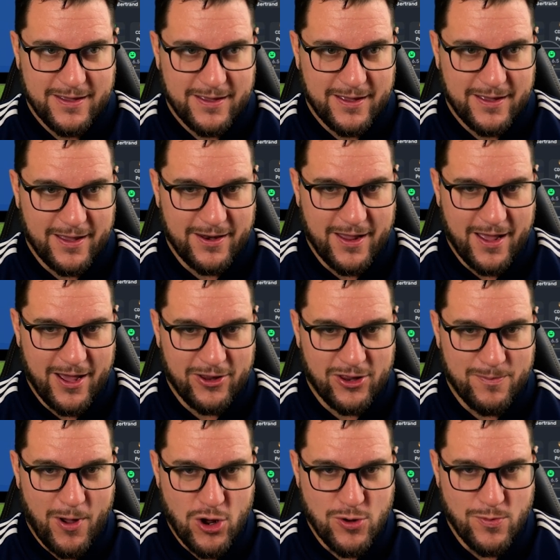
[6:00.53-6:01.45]
And at
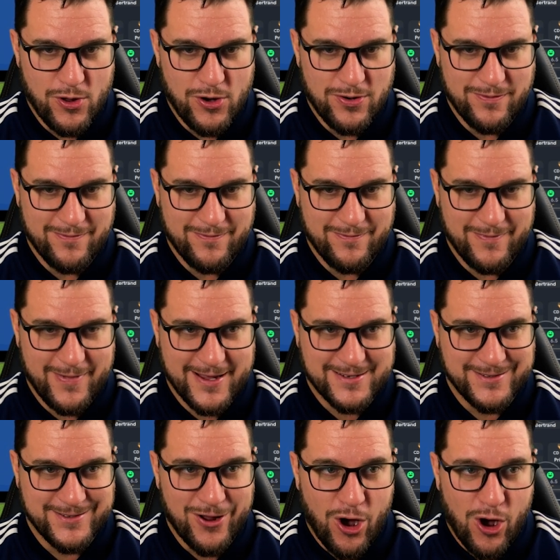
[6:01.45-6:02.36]
the moment,
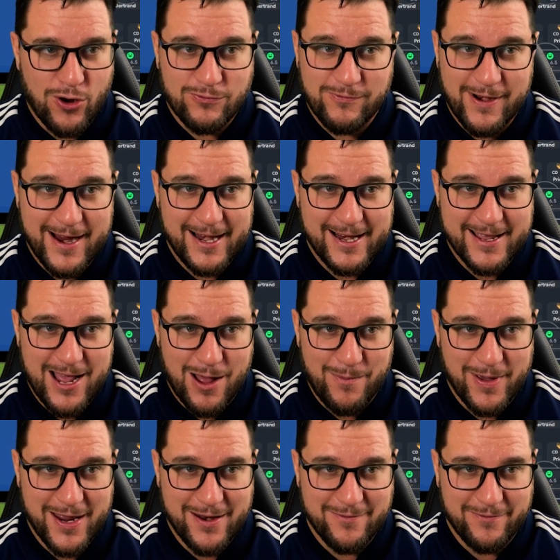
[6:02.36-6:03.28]
it's not really
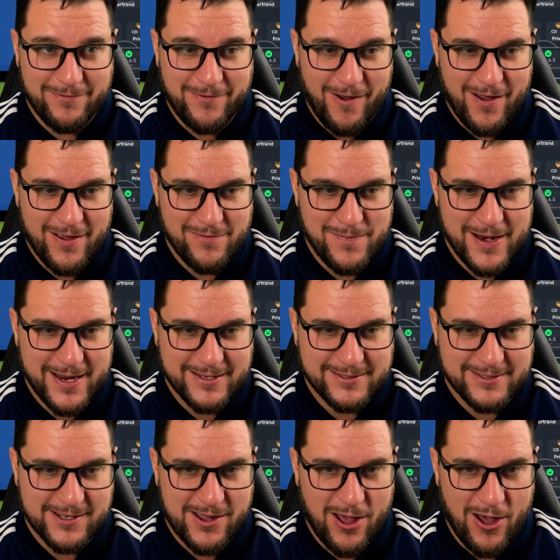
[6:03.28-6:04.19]
coming. 5
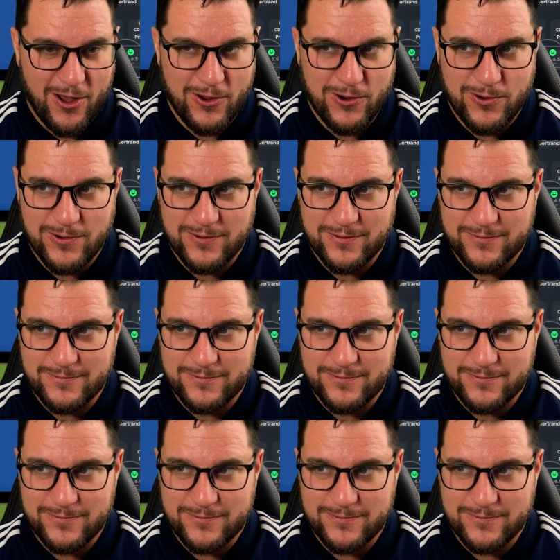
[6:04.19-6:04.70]
minutes to go.